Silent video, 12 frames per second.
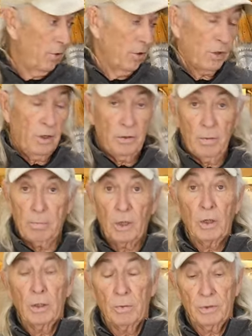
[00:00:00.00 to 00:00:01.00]
I started the
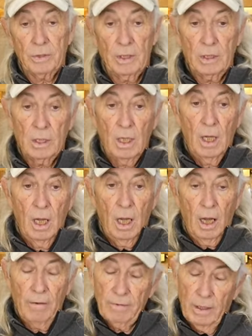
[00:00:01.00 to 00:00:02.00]
burn it was like
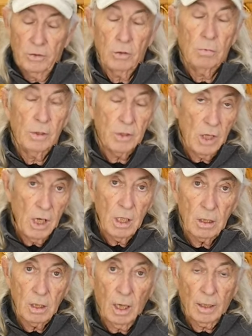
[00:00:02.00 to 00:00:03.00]
I've got too much
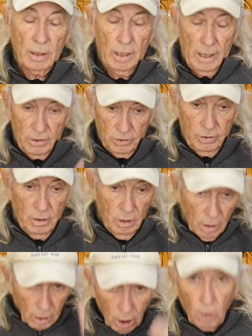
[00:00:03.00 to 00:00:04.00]
heat I could actually
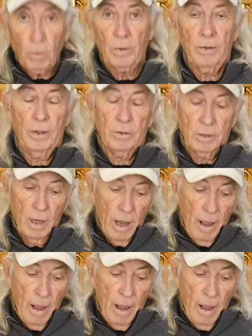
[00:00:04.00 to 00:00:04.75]
lower this